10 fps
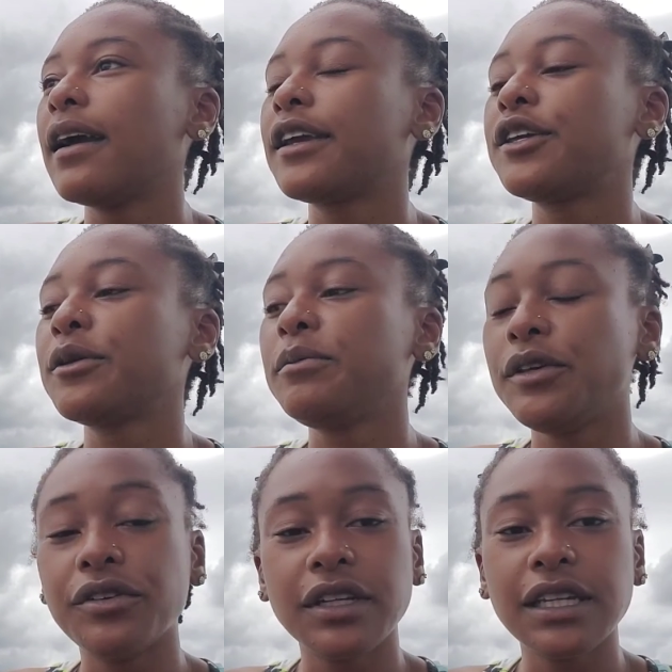
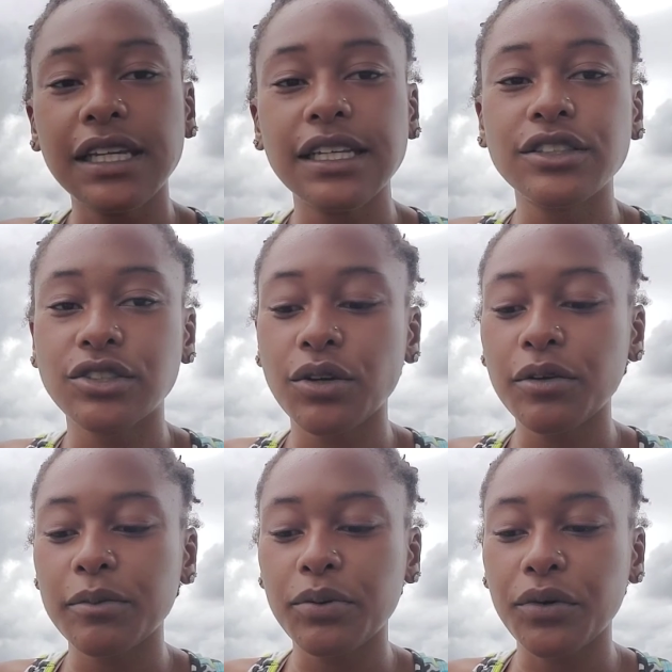community is
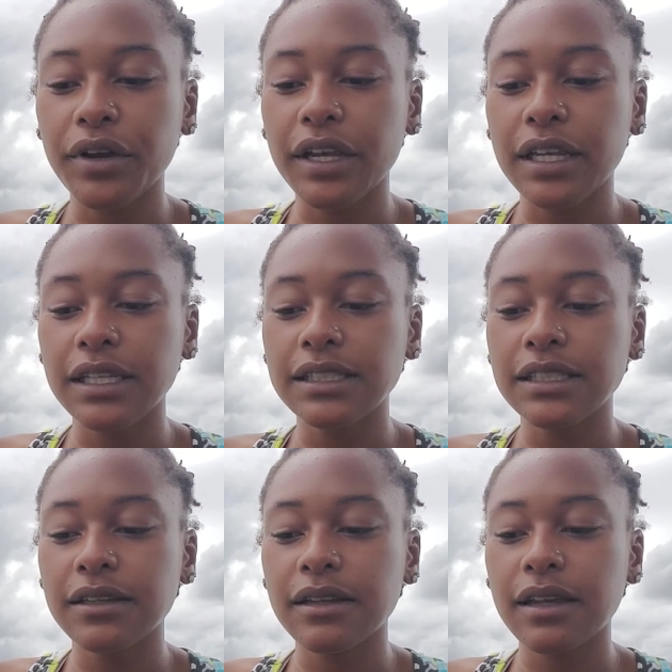so important
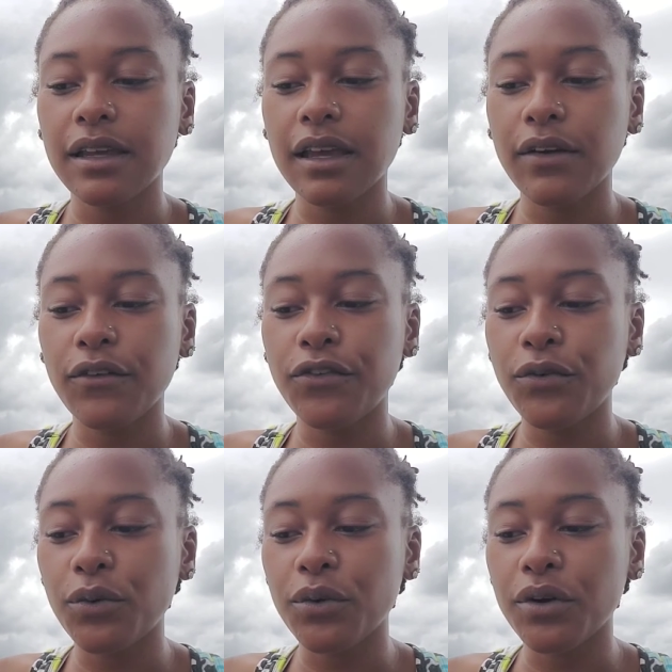
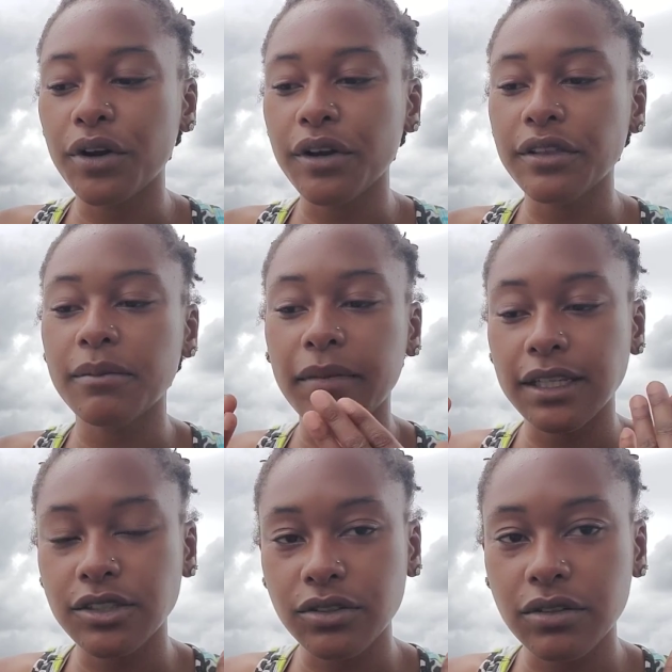for the
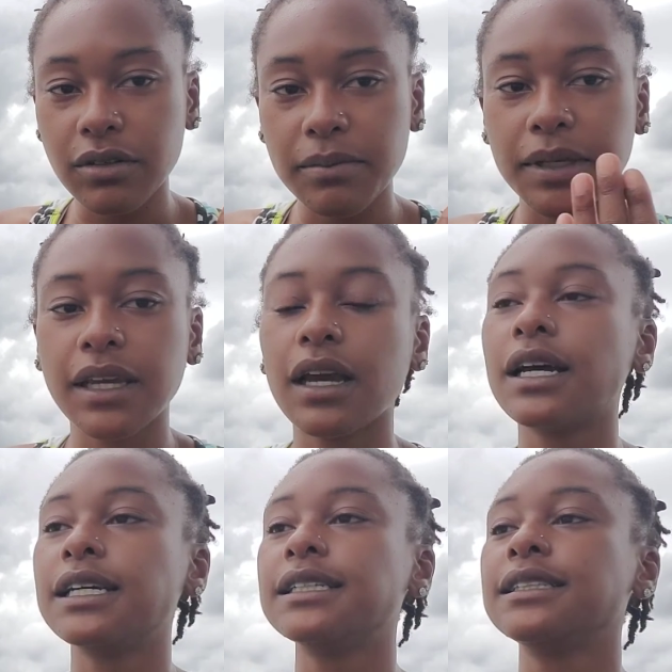mental,
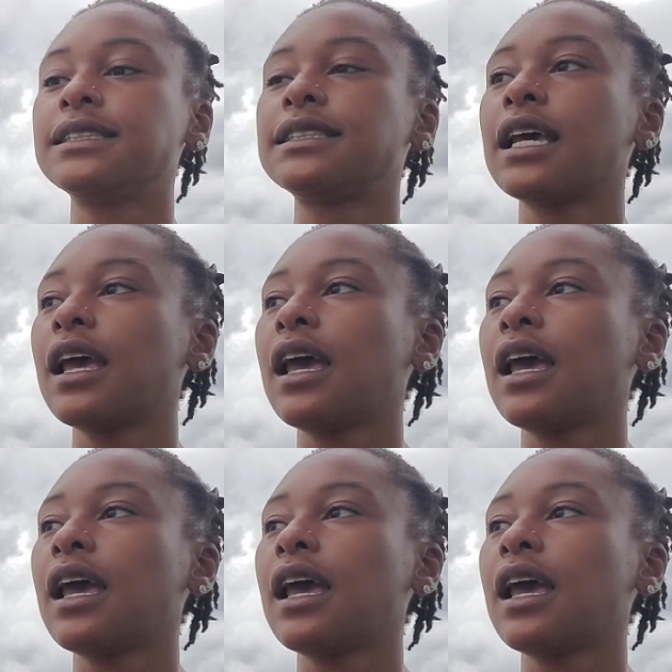because